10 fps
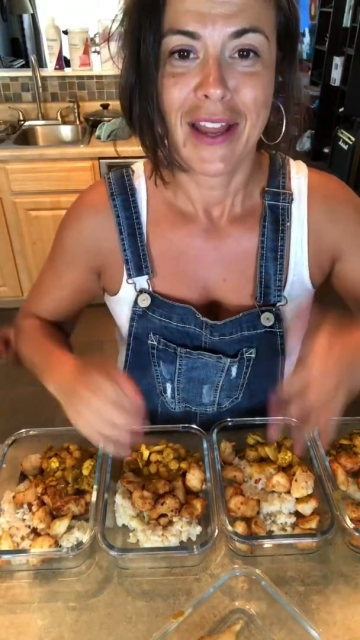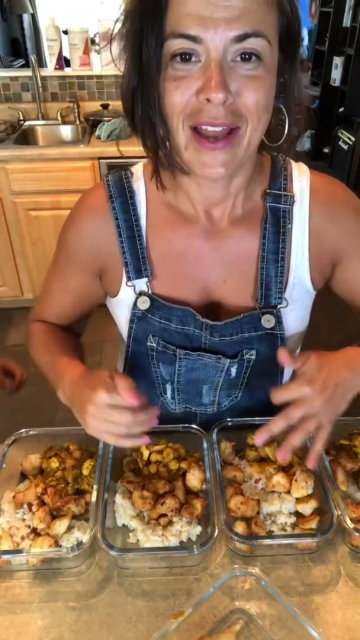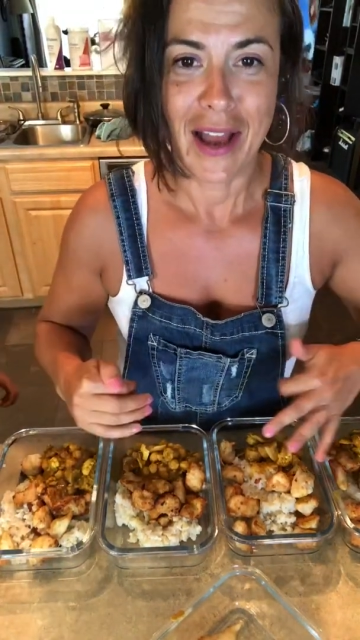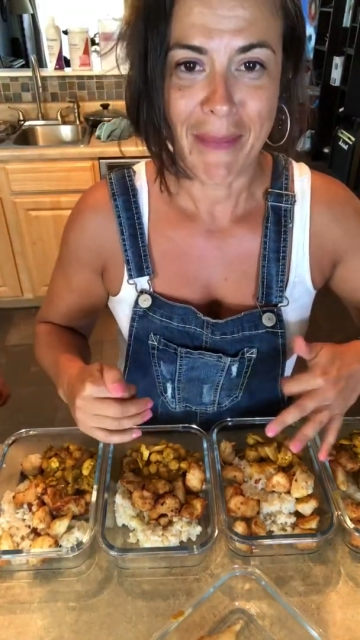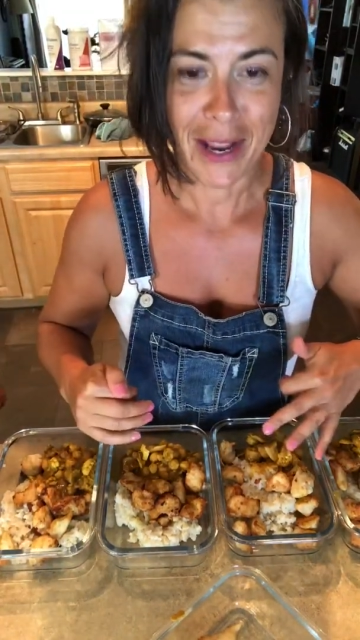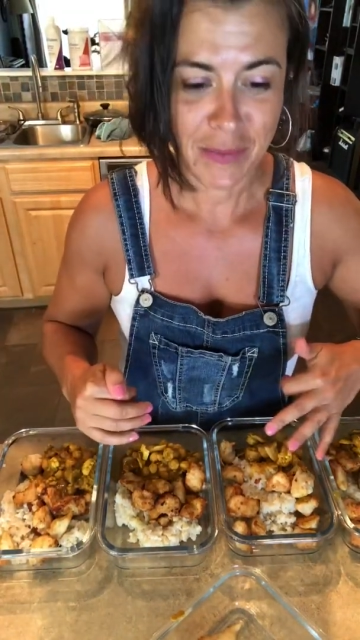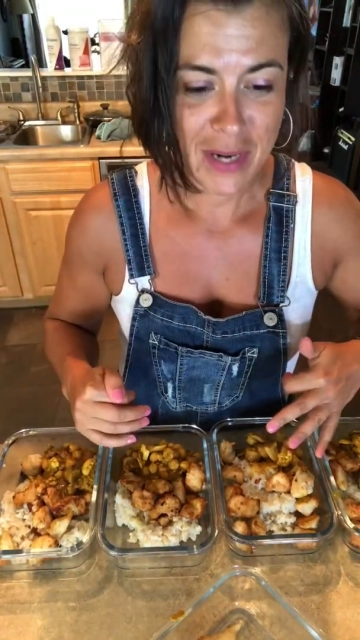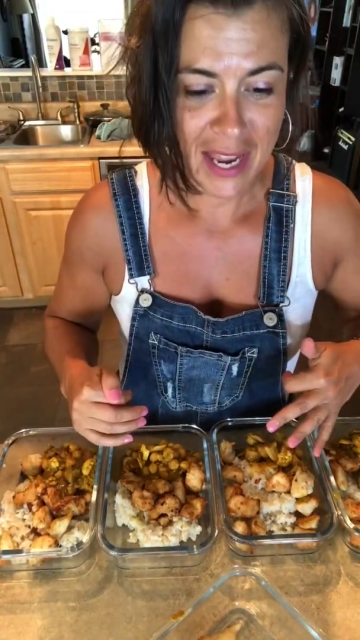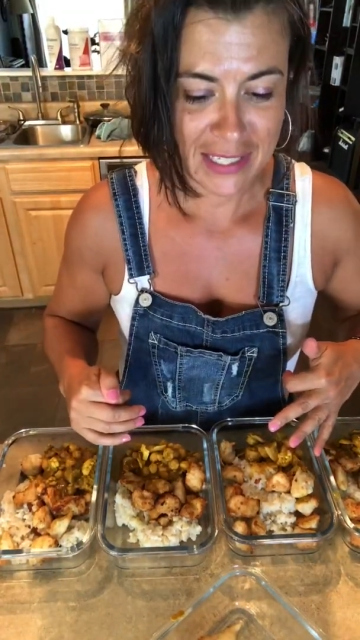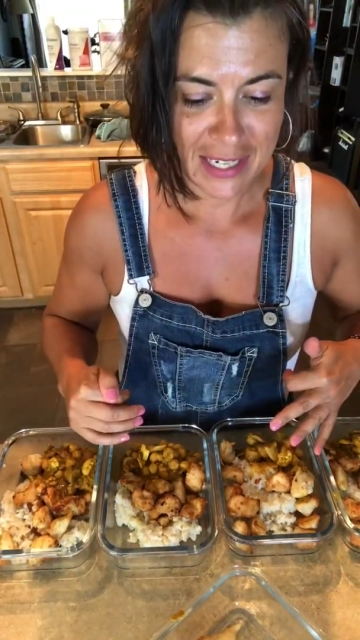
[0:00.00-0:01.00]
My husband
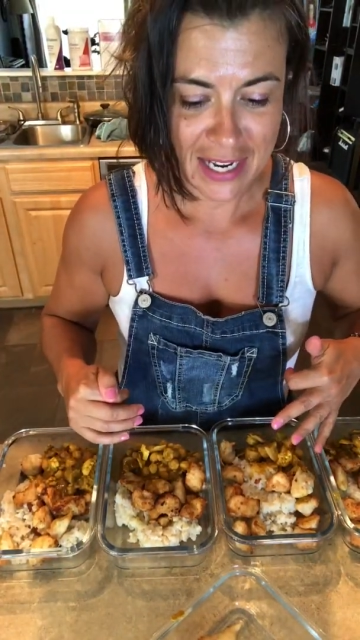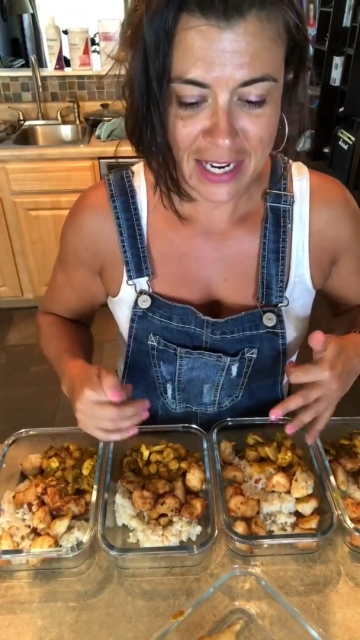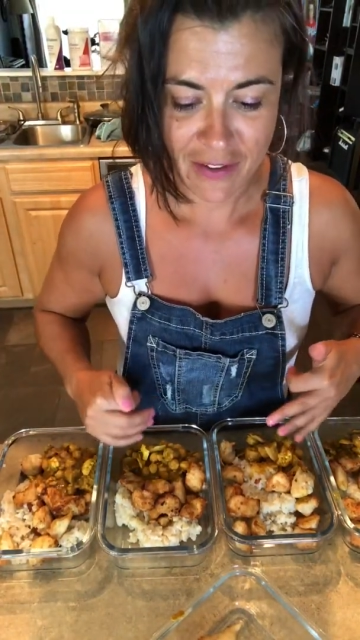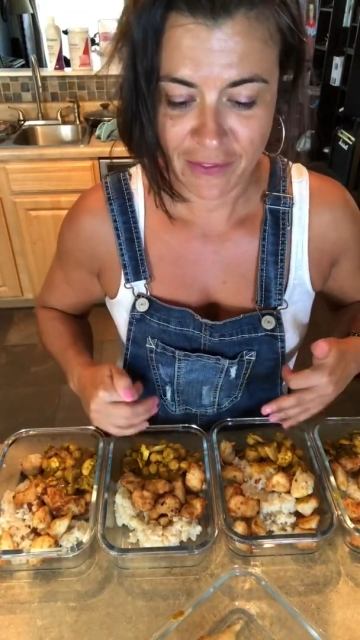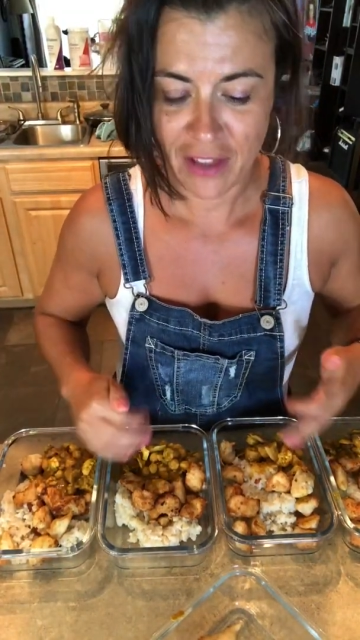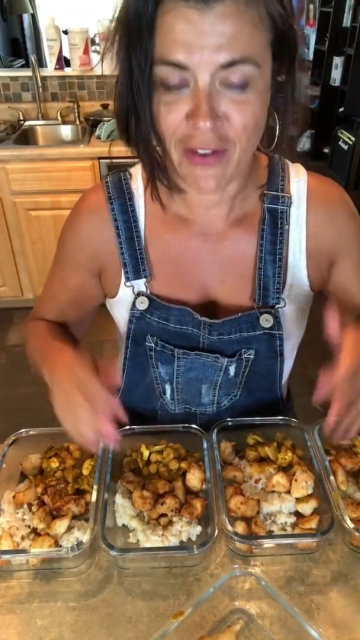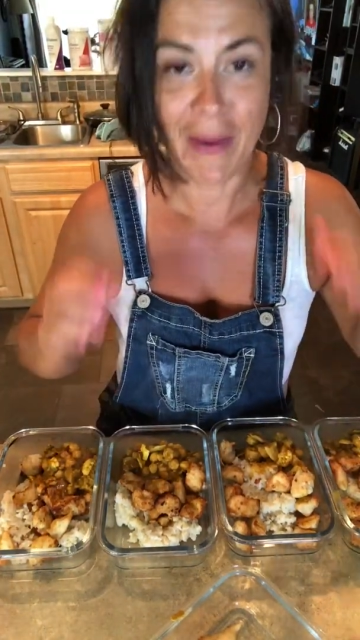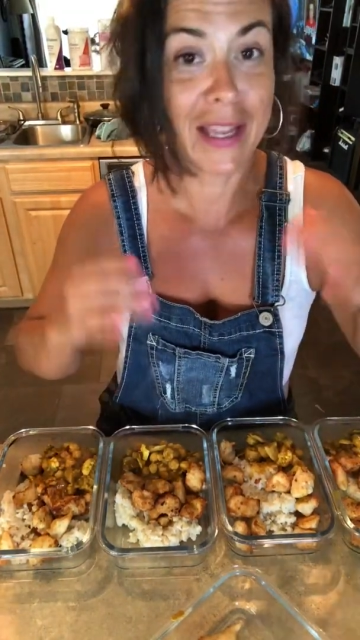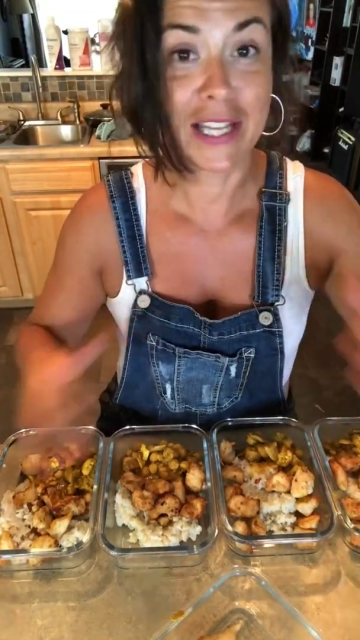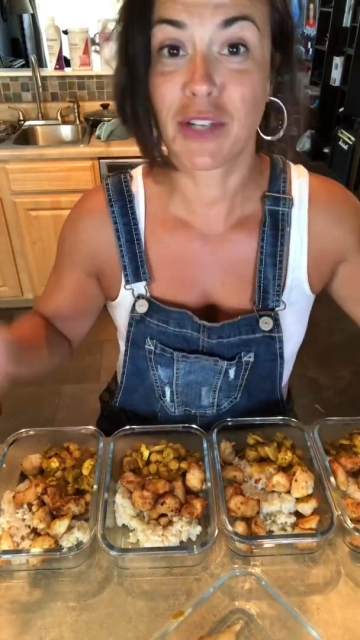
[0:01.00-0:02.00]
and I did an Indian flavor.
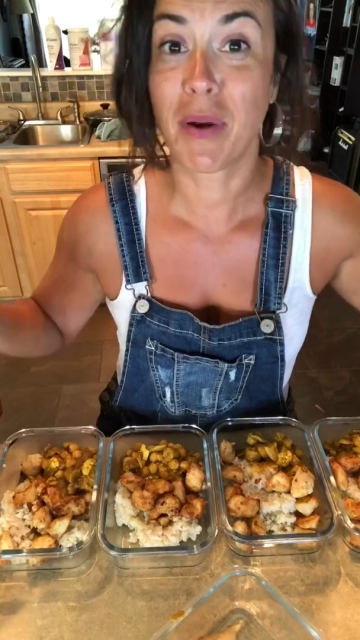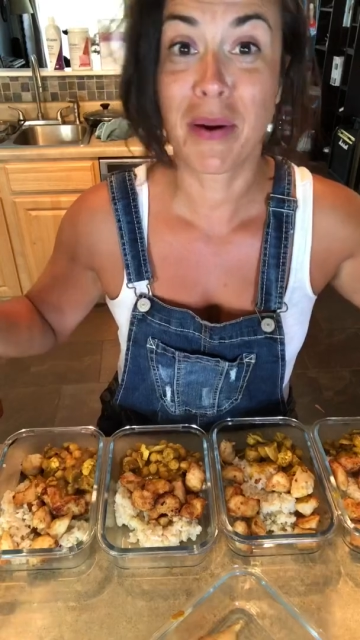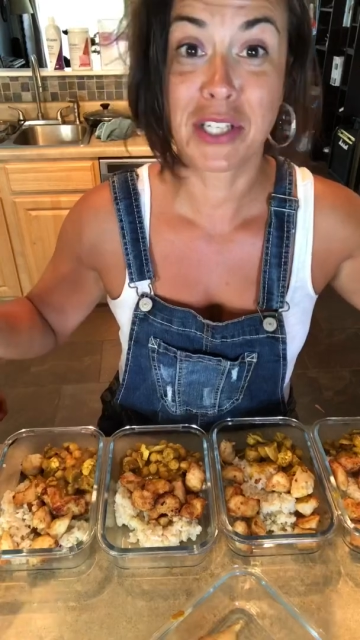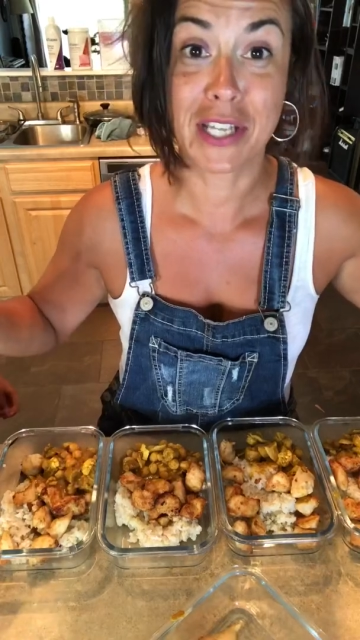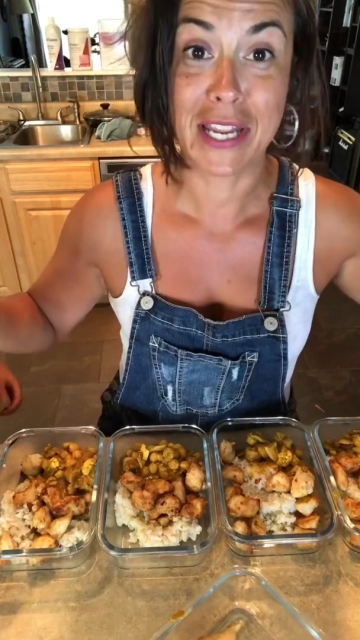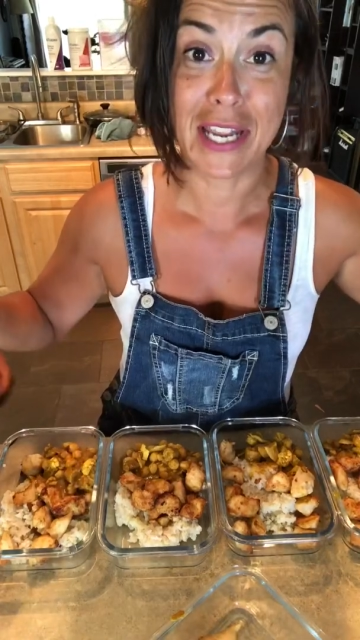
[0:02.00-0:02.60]
My kids are probably just going